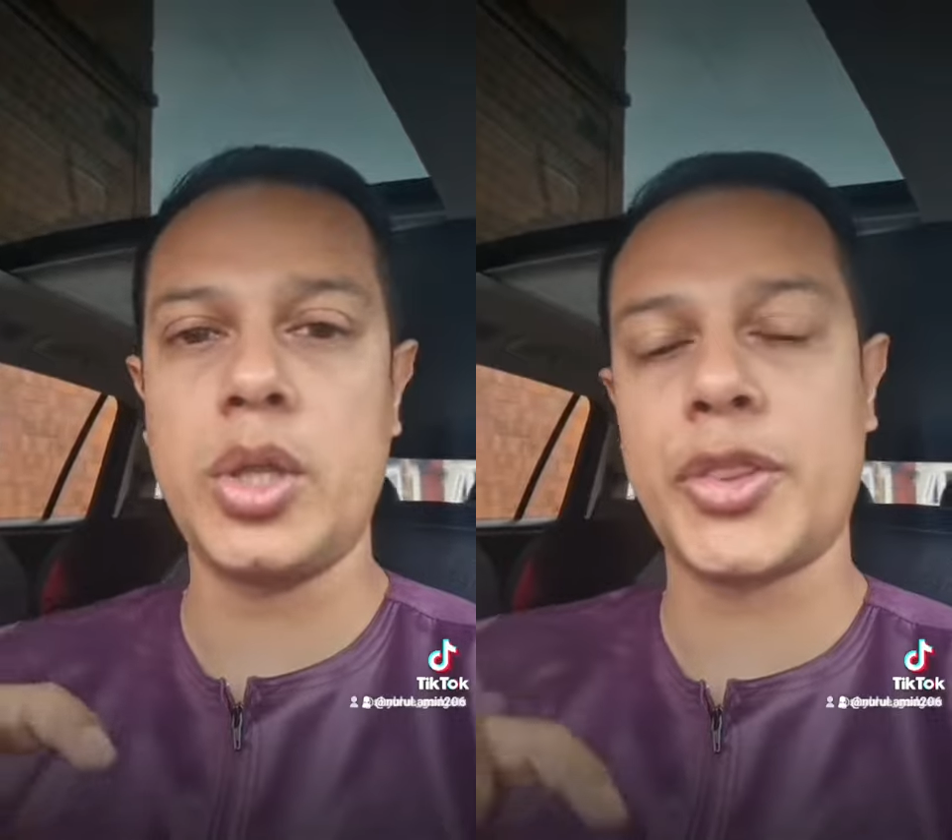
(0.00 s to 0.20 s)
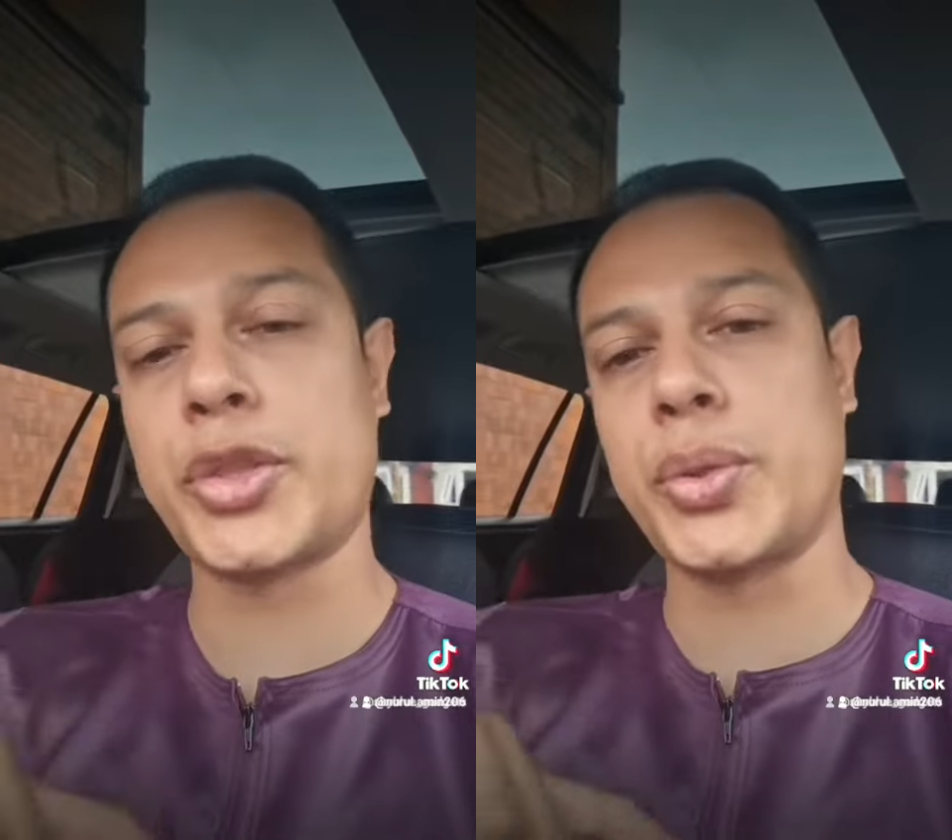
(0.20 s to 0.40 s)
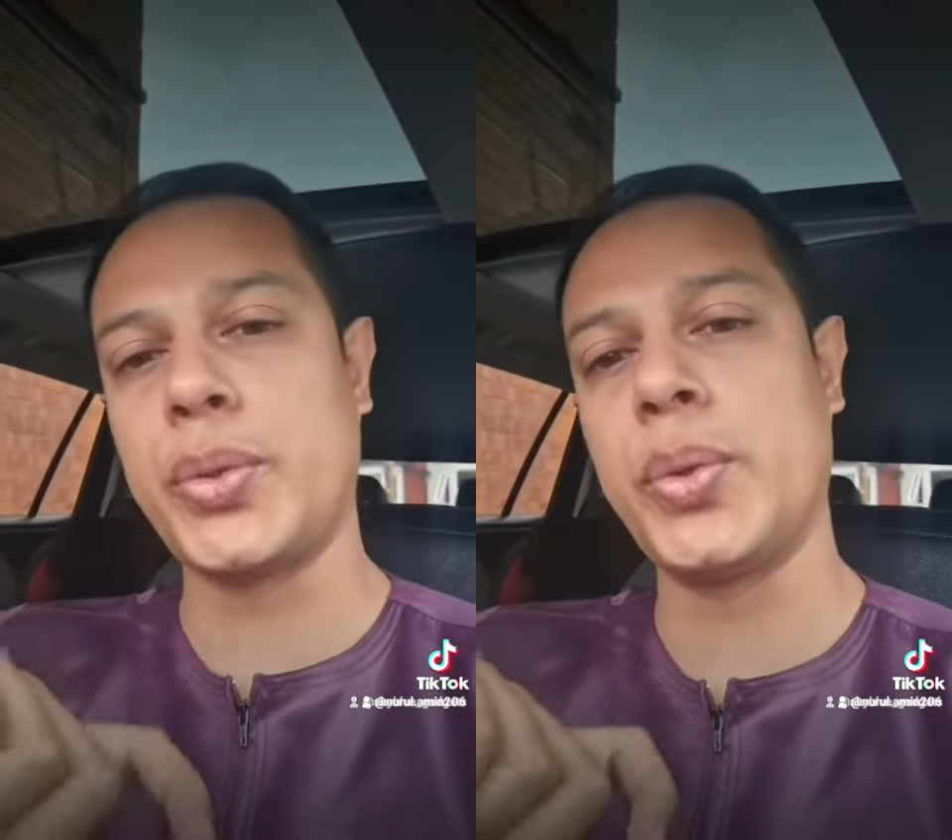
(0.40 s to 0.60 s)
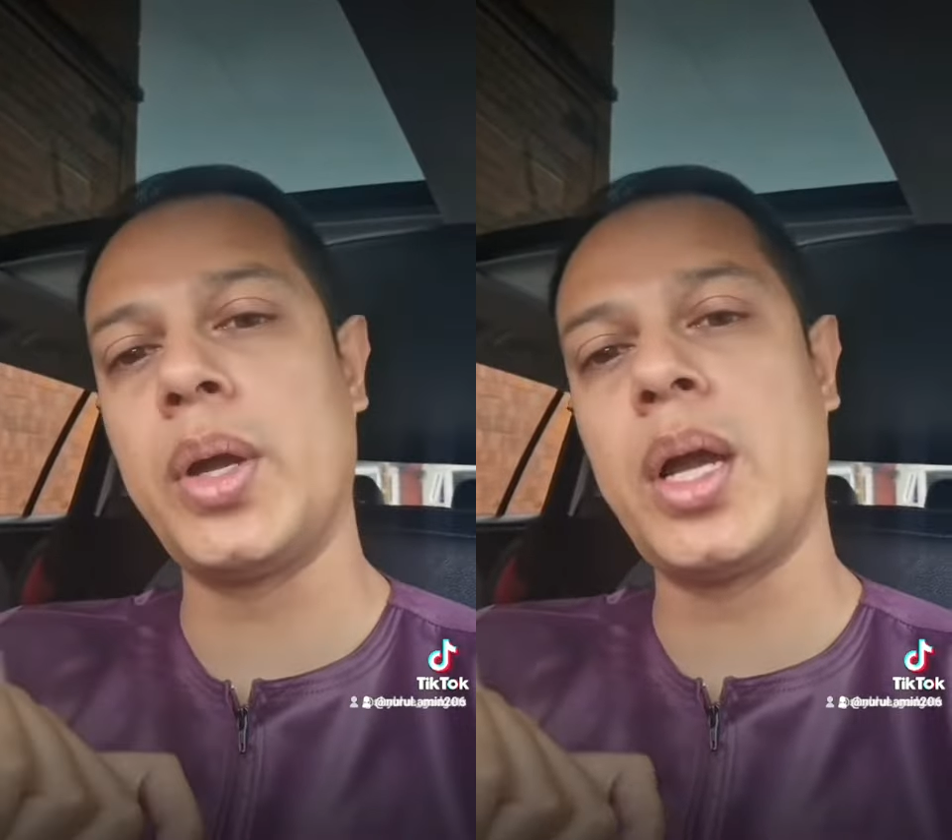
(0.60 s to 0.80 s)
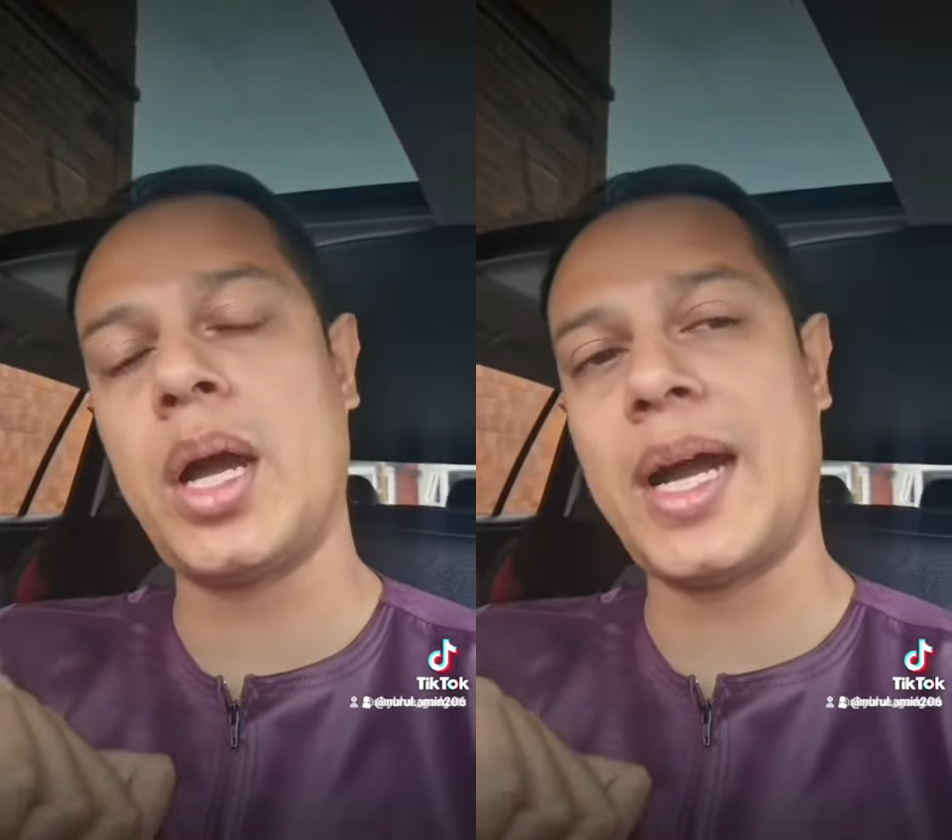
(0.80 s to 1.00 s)
through
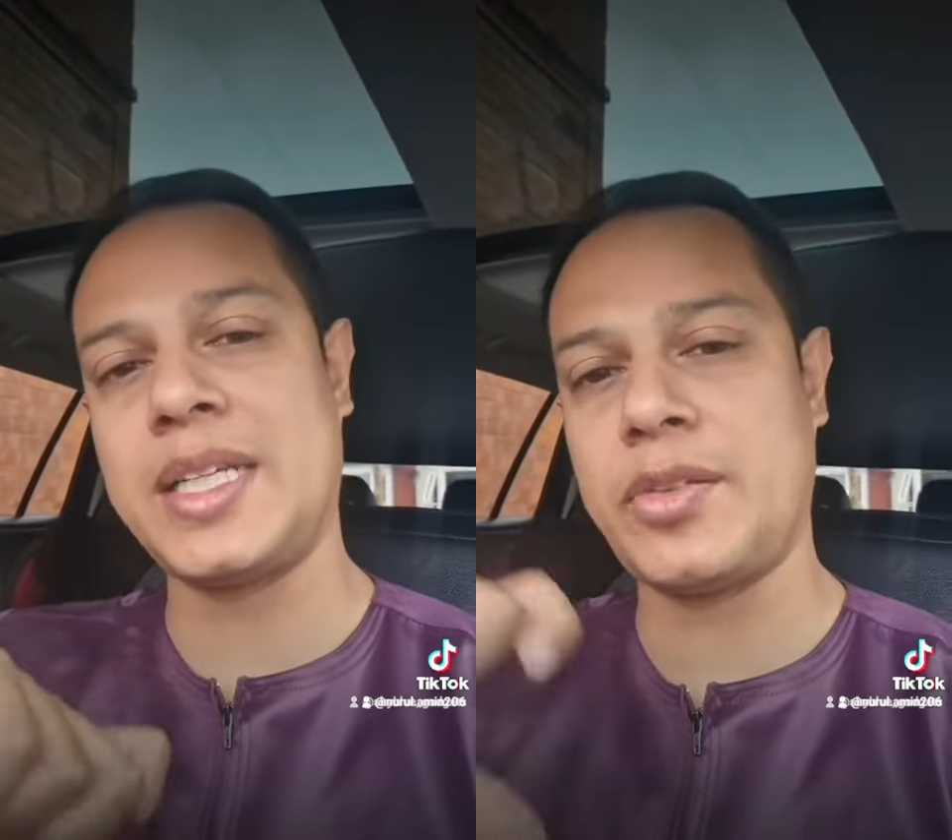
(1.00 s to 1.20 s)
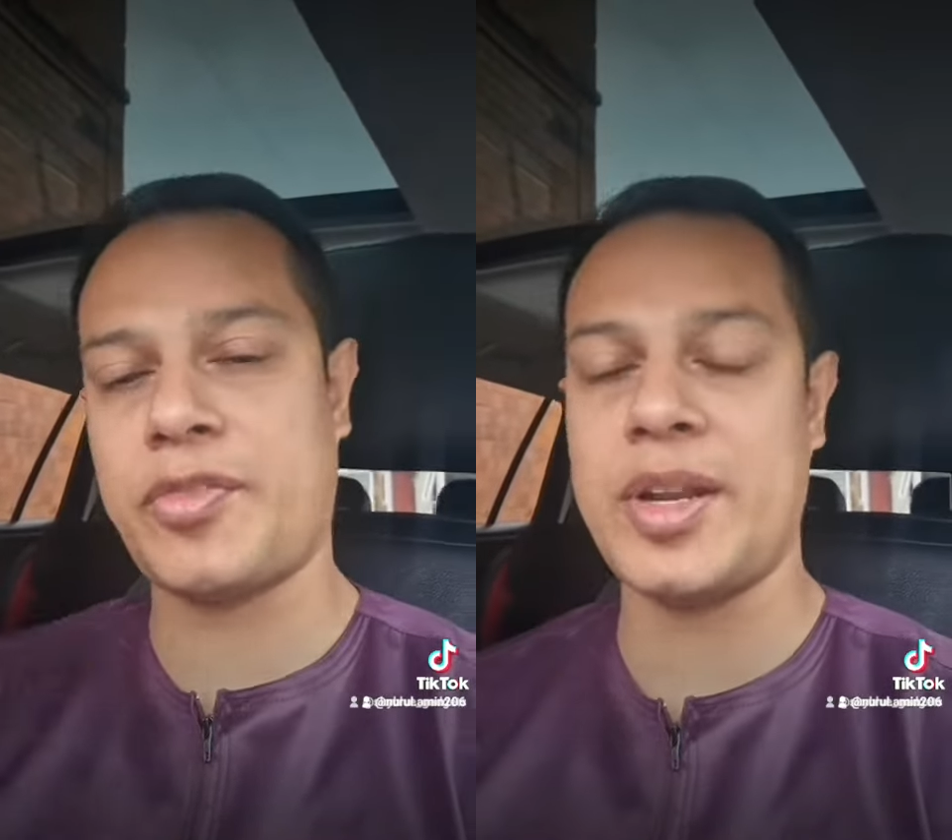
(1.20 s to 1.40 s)
a different